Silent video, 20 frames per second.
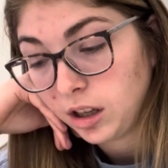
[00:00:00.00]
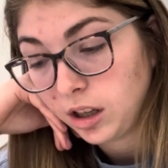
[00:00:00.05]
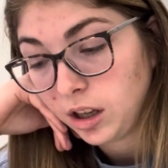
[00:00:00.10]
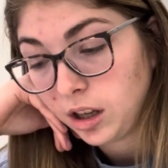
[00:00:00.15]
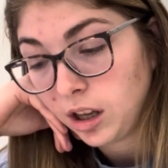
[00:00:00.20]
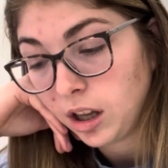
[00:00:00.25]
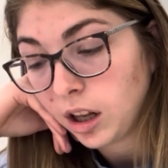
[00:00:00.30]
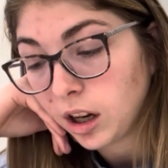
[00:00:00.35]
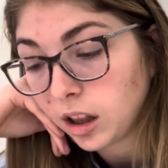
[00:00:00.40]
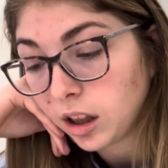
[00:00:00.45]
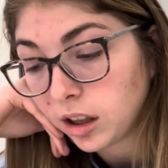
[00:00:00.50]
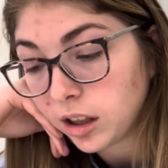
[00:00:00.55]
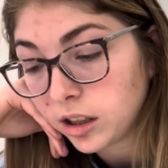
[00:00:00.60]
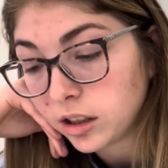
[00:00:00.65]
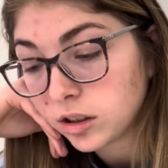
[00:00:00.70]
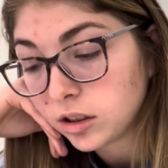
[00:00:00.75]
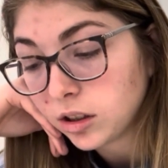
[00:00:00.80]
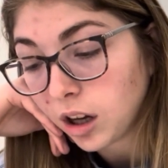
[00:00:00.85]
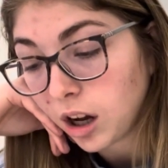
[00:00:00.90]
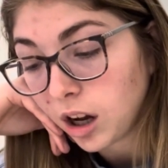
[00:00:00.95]
and
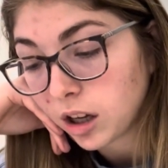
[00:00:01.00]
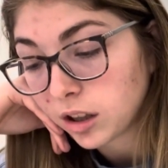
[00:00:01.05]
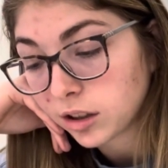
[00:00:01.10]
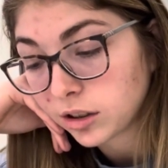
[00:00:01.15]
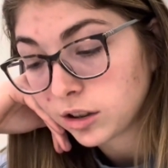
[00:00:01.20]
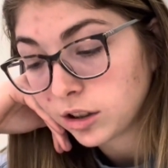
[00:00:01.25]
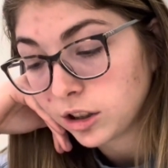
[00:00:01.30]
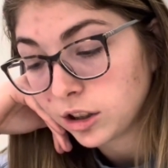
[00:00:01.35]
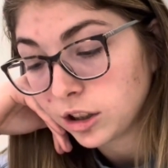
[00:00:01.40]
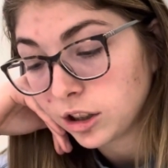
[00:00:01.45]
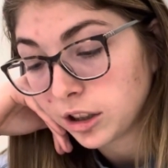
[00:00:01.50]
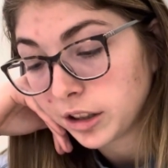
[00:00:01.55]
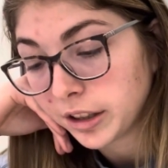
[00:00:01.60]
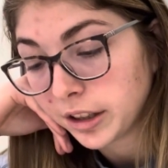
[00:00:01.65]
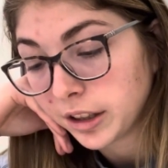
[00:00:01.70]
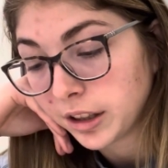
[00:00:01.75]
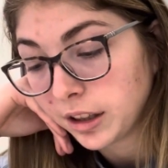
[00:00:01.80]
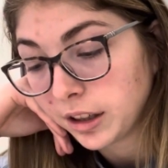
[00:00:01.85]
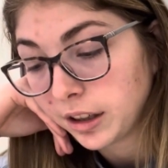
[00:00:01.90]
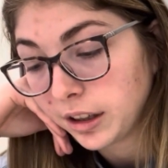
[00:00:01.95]
leads to
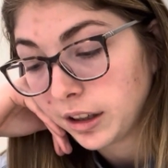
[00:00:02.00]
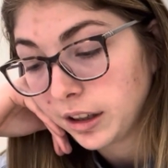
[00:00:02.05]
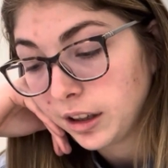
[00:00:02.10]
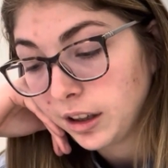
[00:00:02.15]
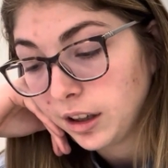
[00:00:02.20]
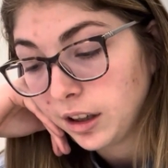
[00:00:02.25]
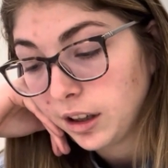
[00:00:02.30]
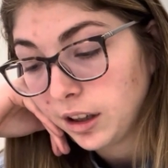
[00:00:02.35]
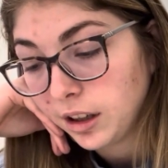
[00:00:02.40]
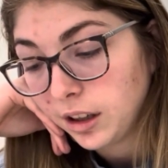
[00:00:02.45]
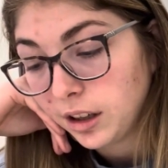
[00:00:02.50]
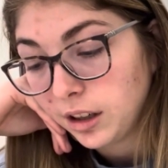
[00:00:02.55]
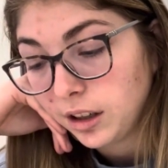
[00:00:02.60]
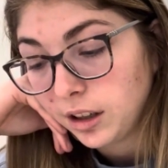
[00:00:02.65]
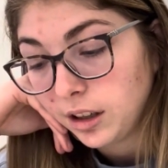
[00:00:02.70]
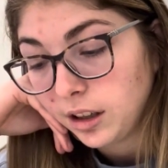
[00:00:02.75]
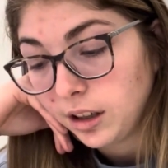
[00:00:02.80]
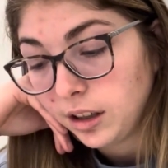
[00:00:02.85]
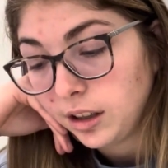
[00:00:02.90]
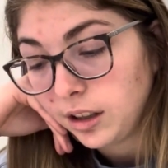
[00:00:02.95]
oxygen
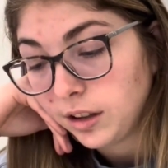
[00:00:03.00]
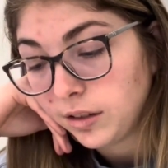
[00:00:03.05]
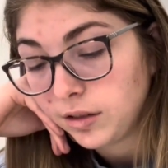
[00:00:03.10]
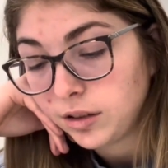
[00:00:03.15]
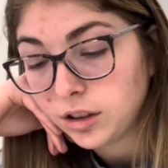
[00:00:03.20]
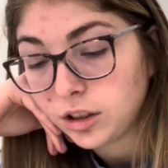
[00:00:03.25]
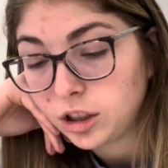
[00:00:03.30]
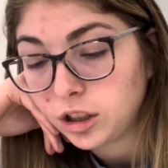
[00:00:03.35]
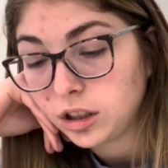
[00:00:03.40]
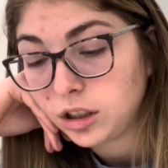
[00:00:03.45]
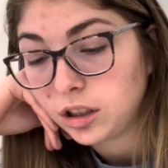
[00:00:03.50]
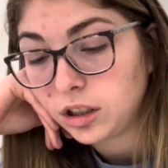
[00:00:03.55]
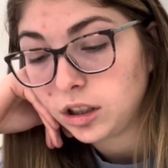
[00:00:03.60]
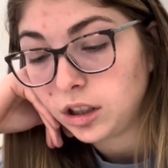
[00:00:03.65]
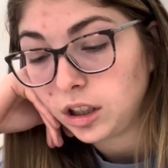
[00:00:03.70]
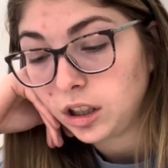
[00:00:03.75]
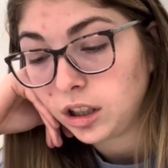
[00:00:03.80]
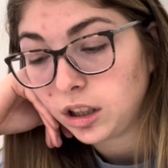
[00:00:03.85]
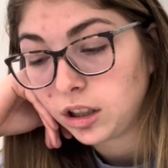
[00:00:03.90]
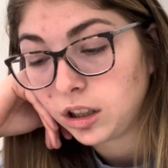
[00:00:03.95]

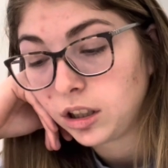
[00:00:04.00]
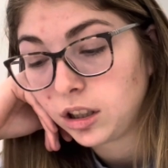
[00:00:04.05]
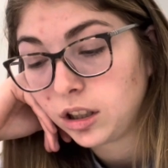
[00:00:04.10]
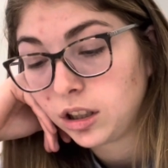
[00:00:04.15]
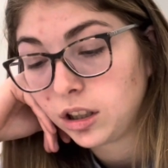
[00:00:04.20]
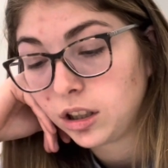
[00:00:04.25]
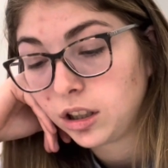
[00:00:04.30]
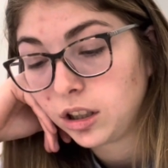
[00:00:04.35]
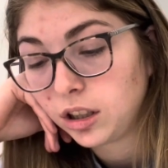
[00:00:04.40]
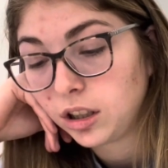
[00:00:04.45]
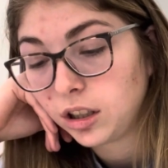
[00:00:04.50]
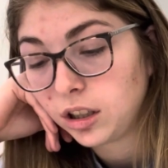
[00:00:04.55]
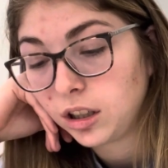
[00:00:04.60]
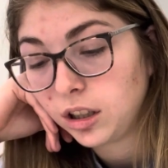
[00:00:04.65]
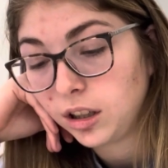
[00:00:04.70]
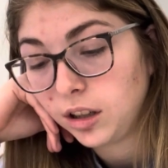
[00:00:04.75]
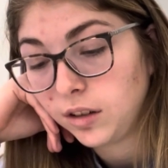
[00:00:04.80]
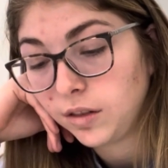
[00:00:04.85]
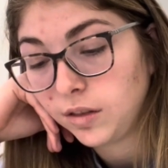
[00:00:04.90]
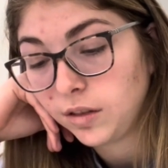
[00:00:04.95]
deficiency,
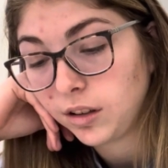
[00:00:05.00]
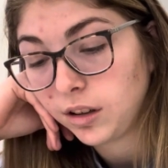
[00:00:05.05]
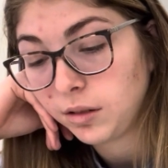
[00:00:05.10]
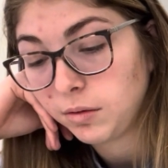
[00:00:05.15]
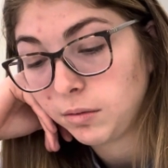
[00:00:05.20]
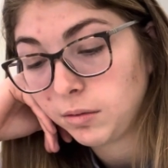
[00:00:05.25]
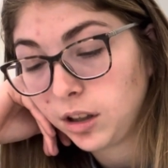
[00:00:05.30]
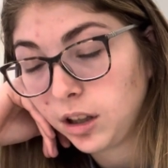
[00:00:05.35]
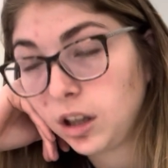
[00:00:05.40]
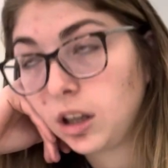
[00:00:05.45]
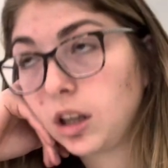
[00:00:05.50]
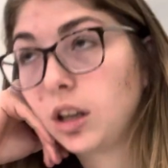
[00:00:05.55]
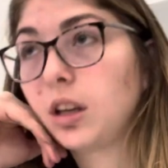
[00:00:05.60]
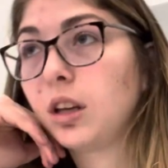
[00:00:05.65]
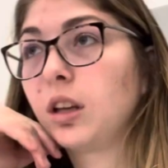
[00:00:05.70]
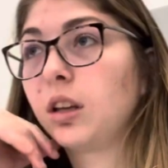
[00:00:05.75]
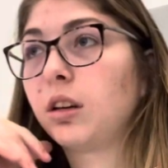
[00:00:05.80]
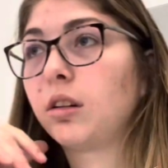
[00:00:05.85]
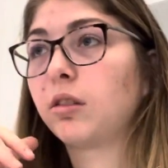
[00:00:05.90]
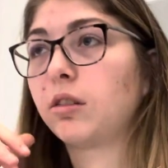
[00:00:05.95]
if I'm
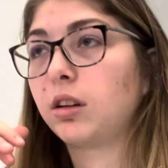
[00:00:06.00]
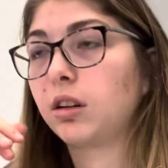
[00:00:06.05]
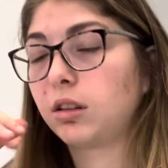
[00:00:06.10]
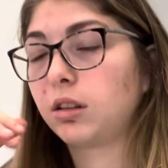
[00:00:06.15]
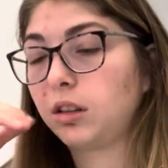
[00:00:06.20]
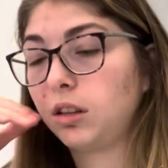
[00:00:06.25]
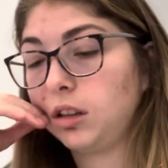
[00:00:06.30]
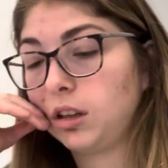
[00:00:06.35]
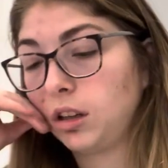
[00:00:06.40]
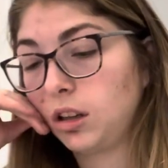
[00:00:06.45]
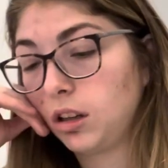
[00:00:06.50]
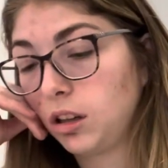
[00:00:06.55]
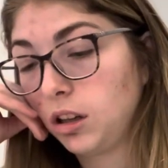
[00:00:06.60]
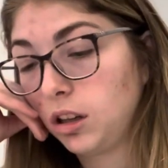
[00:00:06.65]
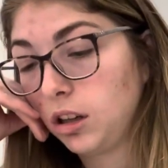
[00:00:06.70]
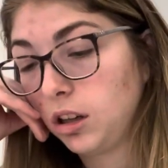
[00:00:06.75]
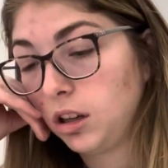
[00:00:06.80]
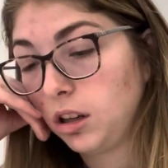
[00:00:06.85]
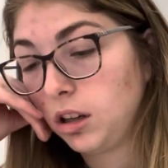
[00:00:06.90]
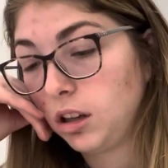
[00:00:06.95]
thinking correctly.
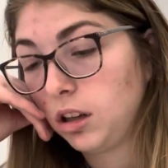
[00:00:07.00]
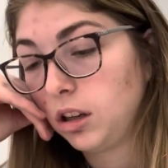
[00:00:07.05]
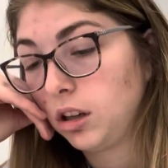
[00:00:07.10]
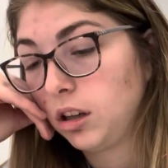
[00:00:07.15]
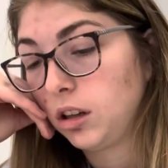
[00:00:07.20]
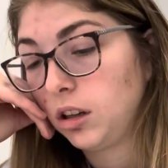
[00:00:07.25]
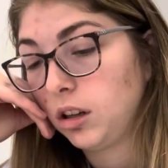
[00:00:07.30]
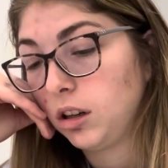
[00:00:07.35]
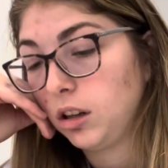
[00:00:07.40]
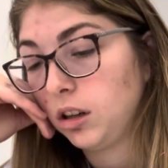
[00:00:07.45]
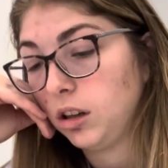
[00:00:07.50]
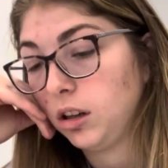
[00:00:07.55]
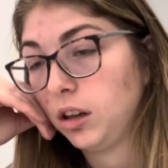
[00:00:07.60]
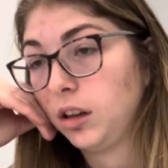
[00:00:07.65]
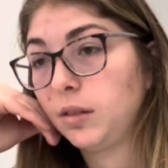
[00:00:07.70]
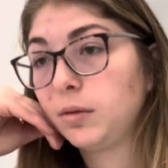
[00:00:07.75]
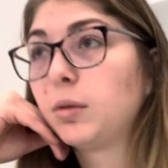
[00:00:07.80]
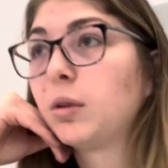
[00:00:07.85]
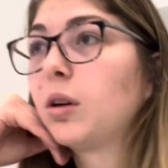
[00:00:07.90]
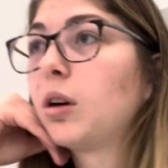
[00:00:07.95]
Alright,
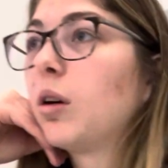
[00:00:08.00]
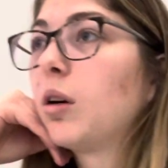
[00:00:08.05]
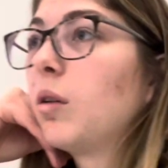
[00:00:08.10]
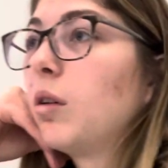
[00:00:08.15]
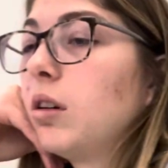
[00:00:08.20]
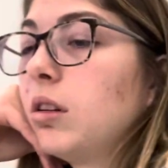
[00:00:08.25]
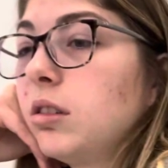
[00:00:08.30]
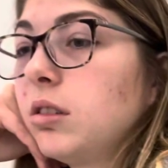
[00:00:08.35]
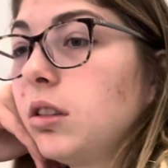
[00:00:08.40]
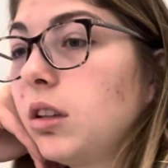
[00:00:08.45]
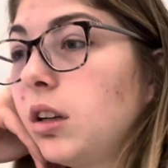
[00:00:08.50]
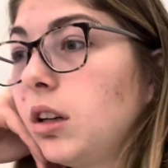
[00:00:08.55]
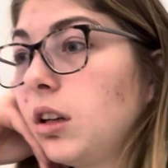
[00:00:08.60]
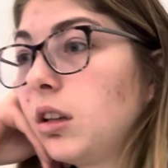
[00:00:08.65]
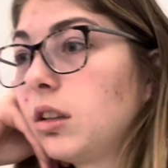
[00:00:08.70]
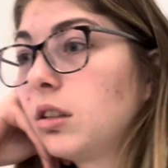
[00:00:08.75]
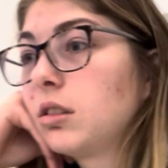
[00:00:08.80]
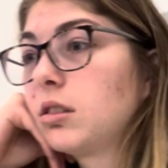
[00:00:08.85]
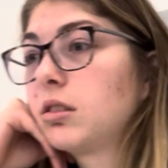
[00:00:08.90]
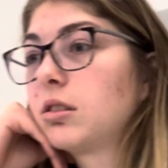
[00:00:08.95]
we'll go on to the
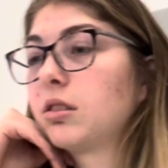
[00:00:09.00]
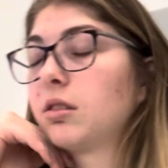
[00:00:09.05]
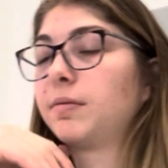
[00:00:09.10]
next.